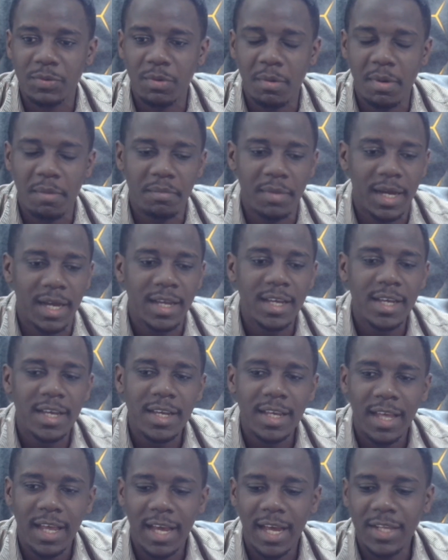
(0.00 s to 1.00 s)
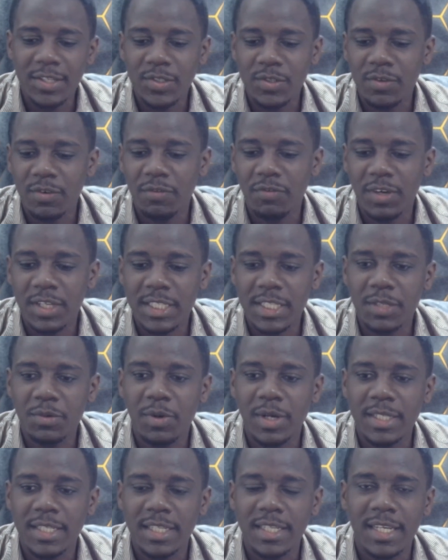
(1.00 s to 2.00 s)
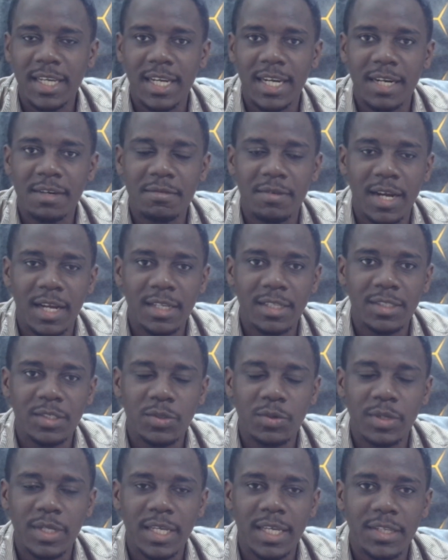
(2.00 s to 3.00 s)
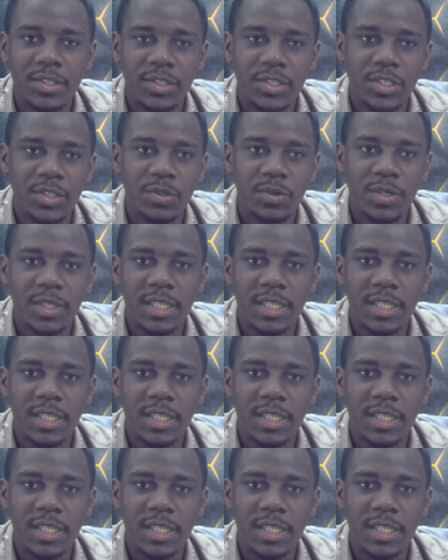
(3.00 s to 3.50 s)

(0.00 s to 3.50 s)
Remember, Arsenal firstly wanted Caicedo